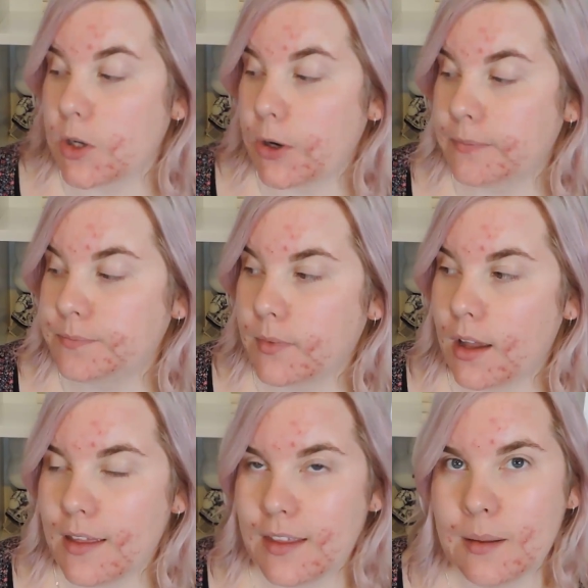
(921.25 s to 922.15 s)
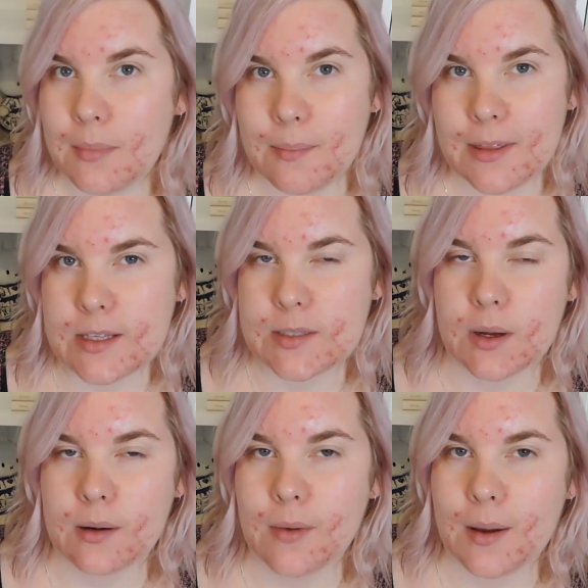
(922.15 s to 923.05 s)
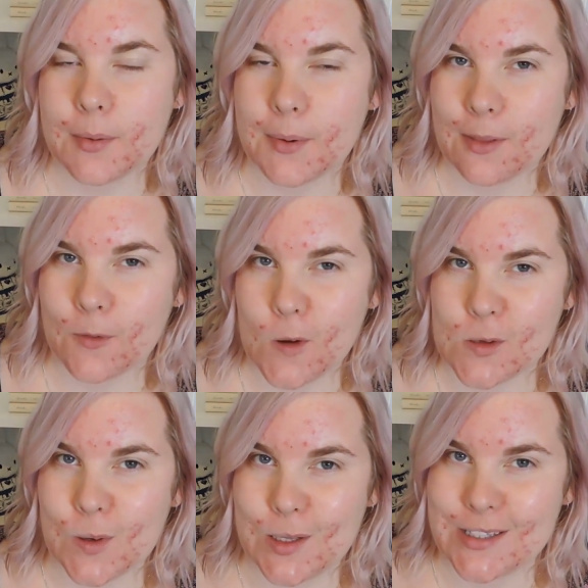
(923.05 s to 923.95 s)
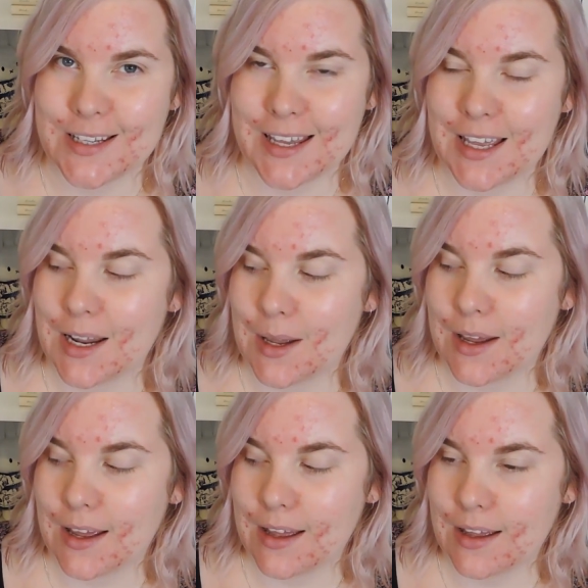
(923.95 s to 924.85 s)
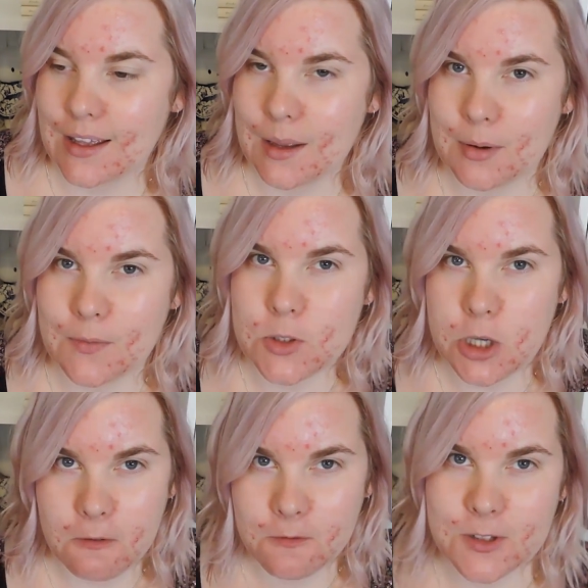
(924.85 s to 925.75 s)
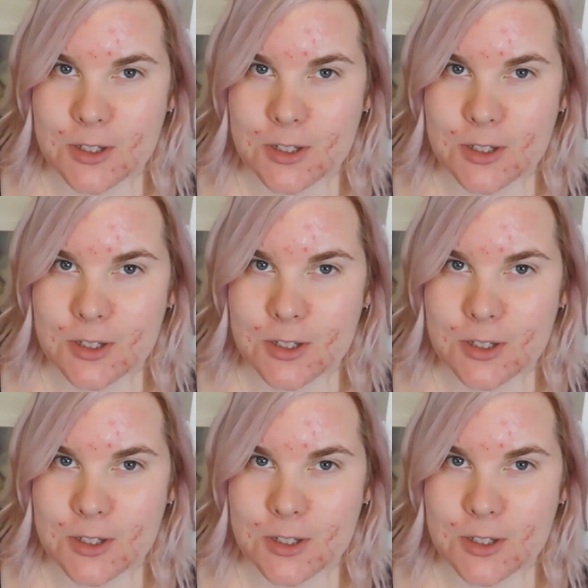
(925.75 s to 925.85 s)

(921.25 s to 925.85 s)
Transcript: So I think maybe this one might be one of the first ones that get a bit of a shelf.